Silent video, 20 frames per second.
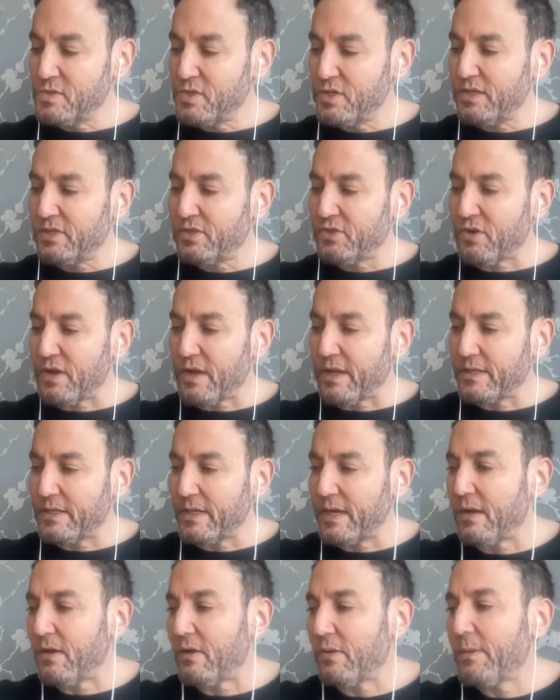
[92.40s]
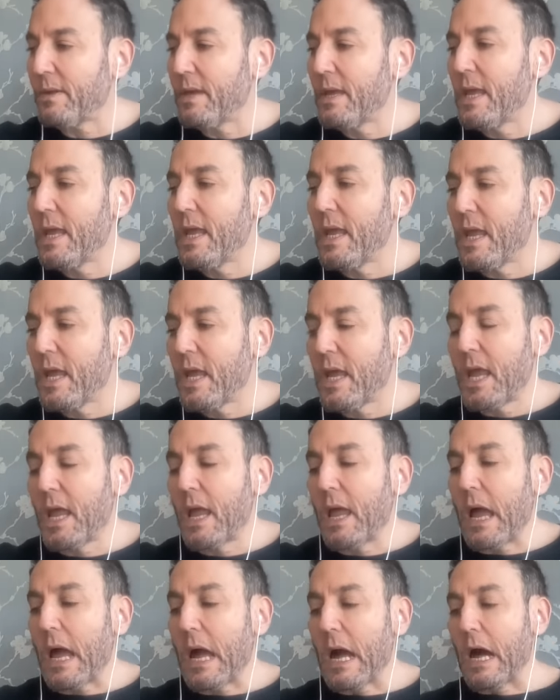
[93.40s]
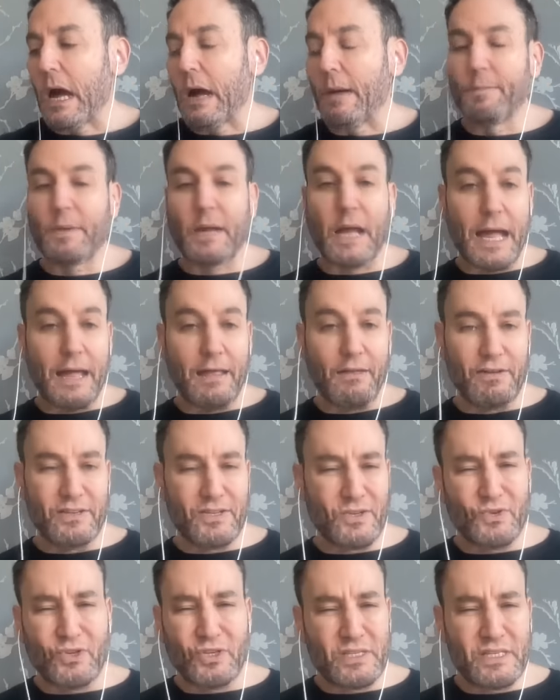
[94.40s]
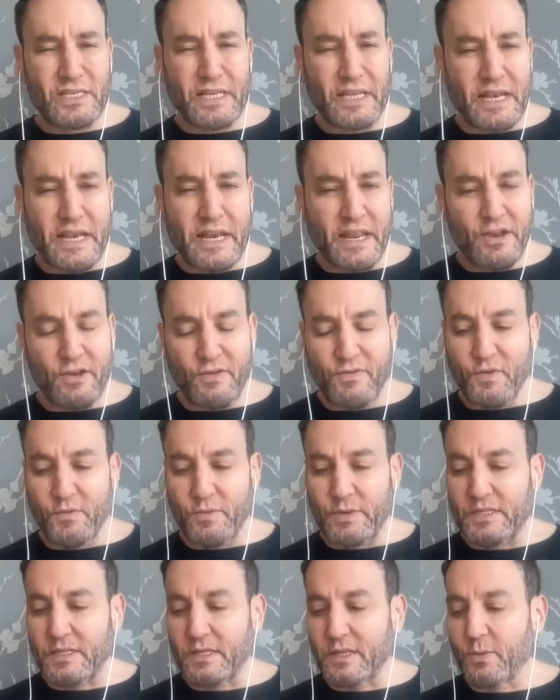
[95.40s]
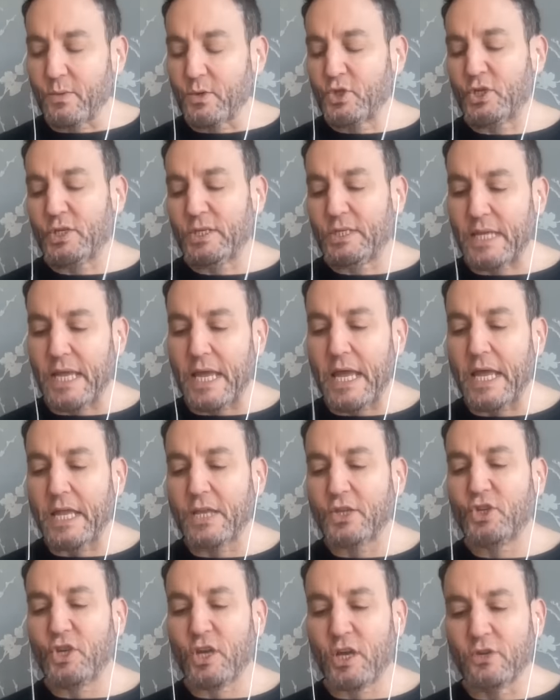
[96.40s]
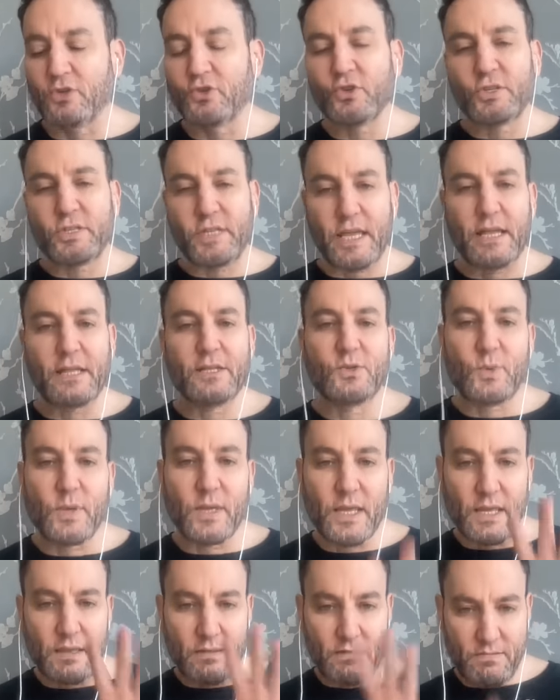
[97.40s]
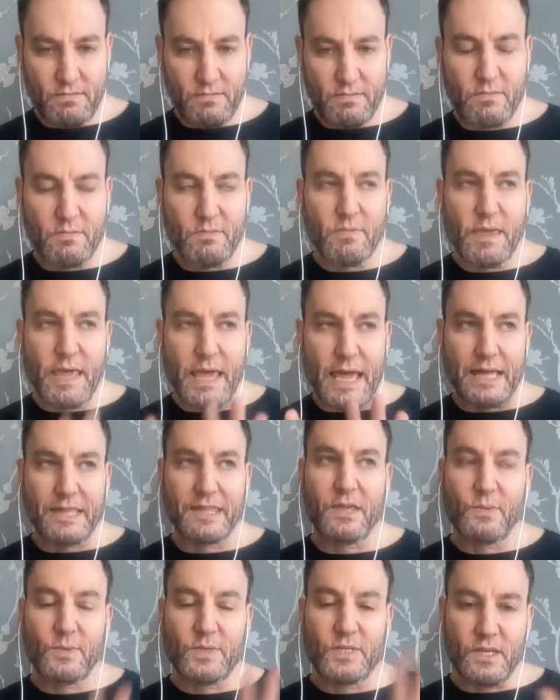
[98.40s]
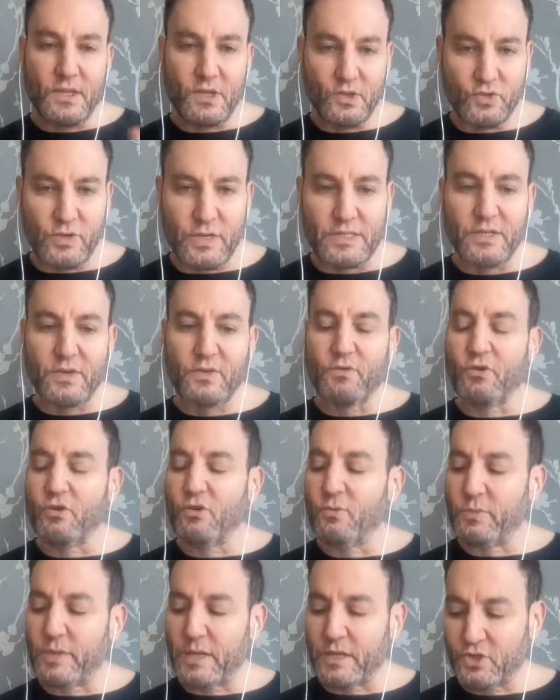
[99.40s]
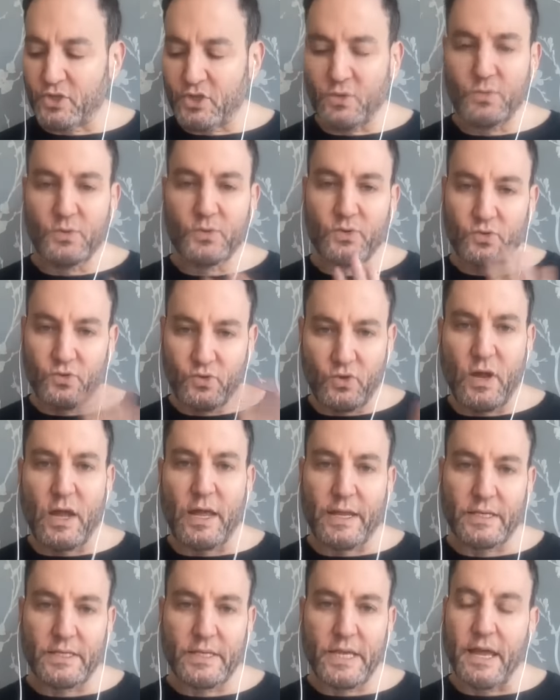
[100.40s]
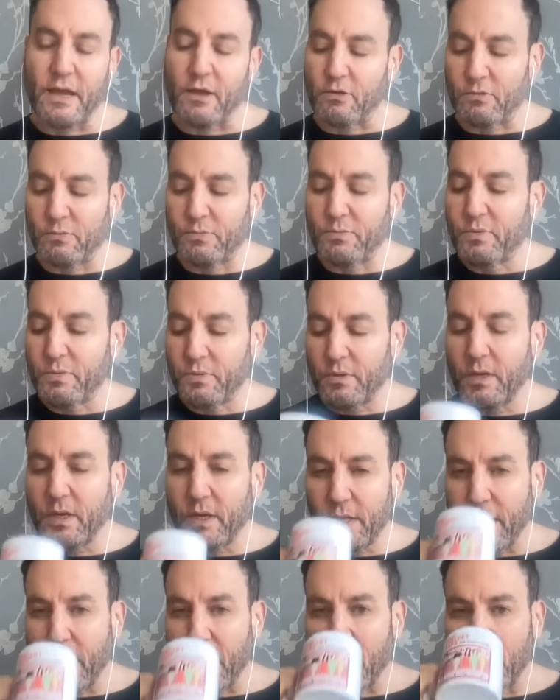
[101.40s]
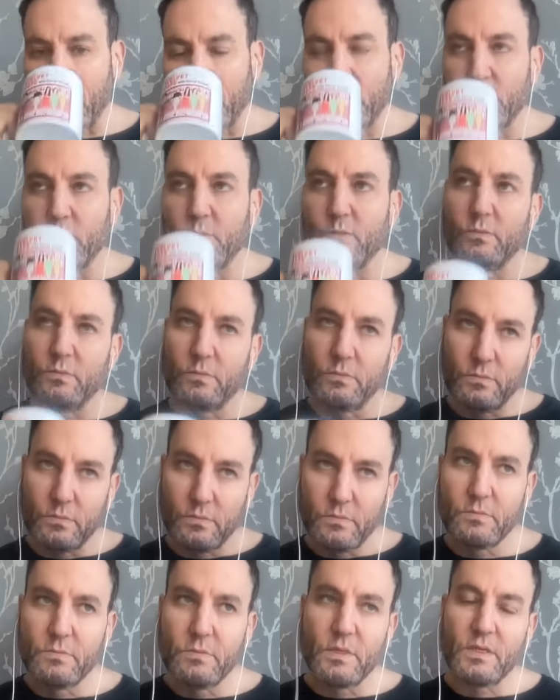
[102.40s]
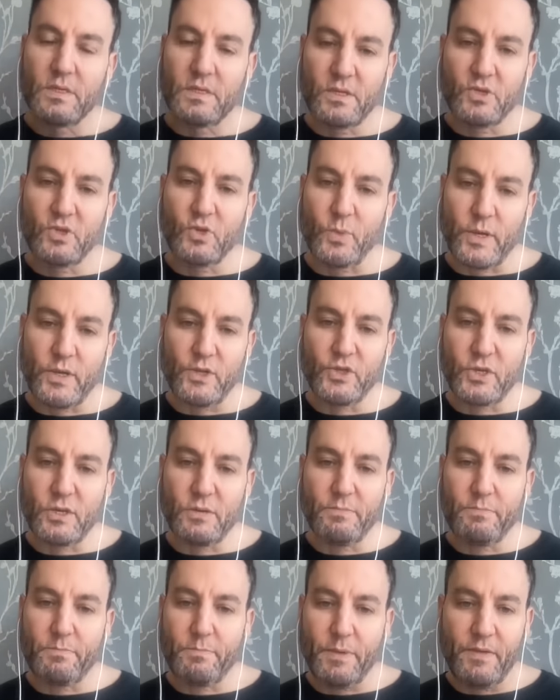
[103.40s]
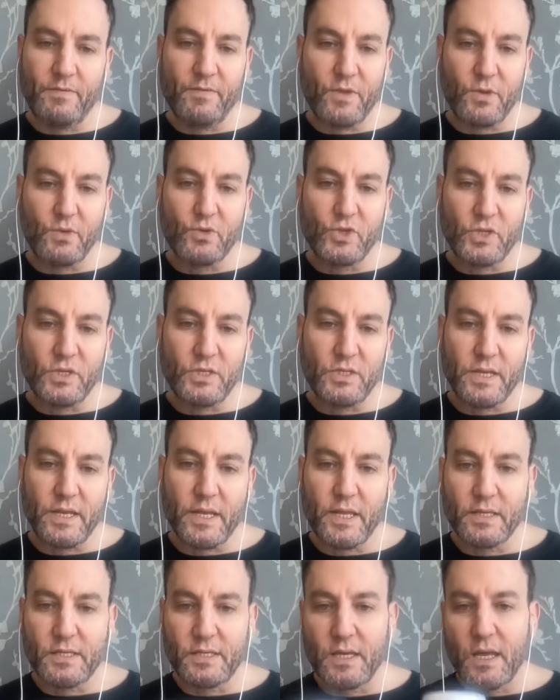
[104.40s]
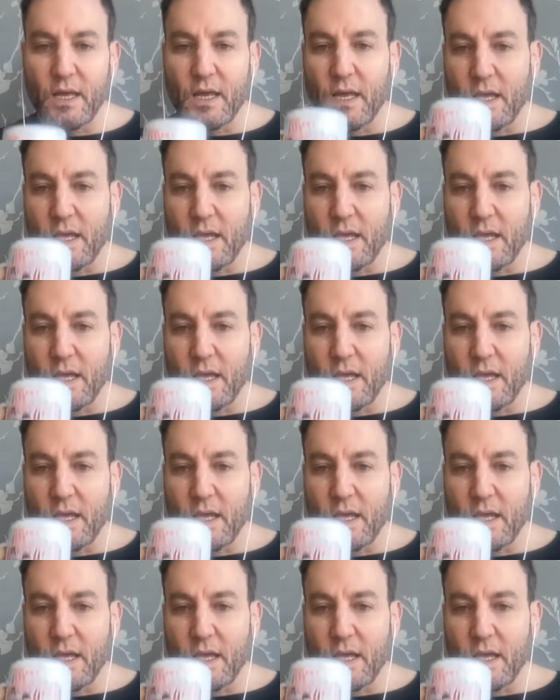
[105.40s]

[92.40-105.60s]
She's trying to help. Um, Kyle also just did an interview recently where she said she understands when Kathy was in the dressing room that she was trying to help, you know, the situation, even though she didn't.